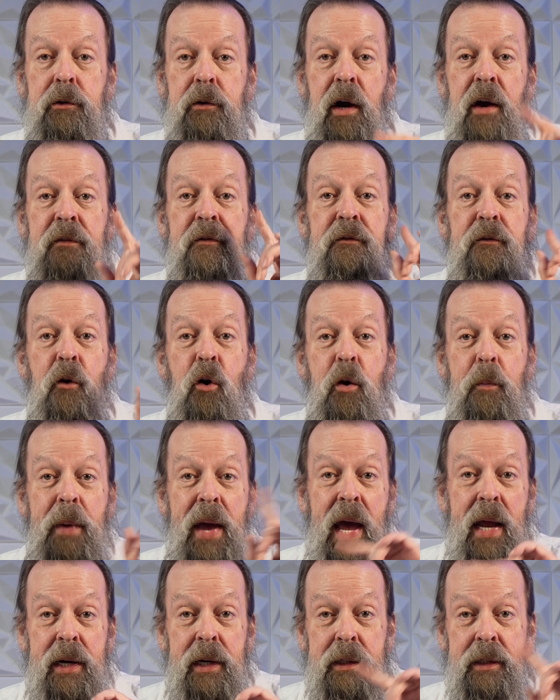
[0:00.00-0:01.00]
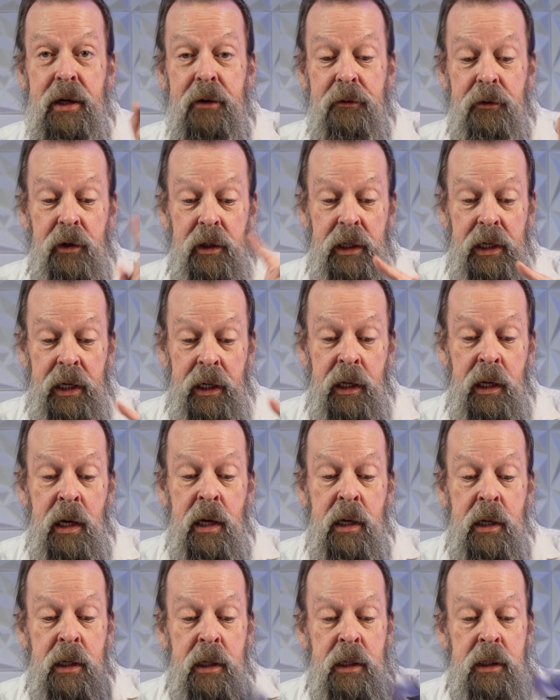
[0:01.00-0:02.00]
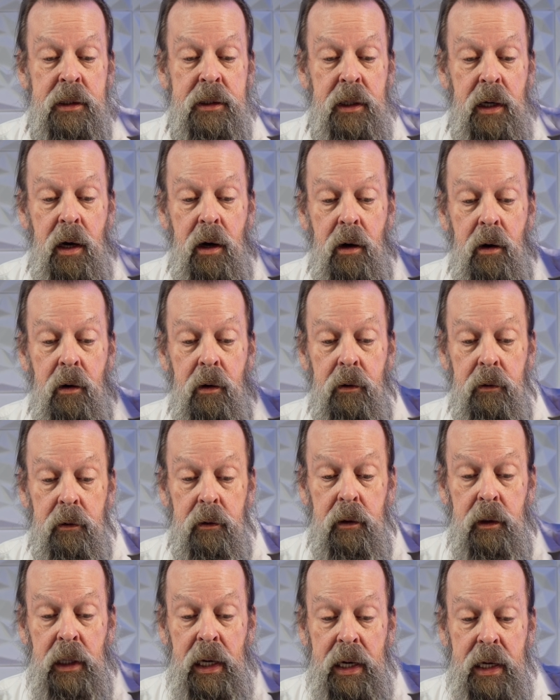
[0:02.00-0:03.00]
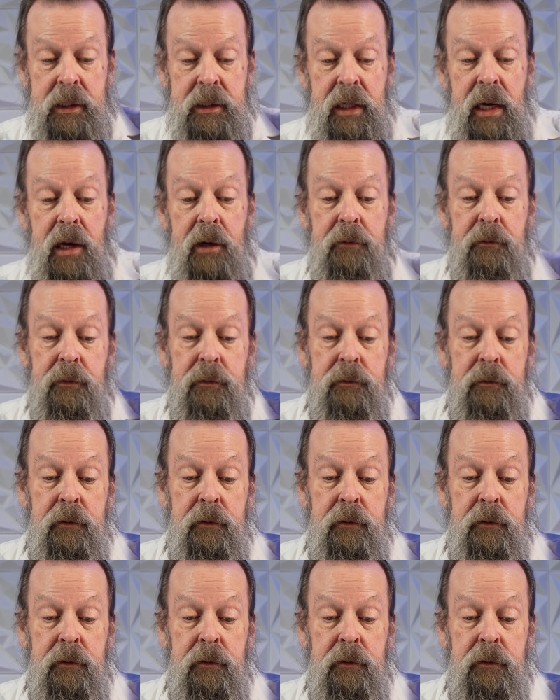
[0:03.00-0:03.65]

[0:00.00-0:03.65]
drive formatted differently. So, like I said,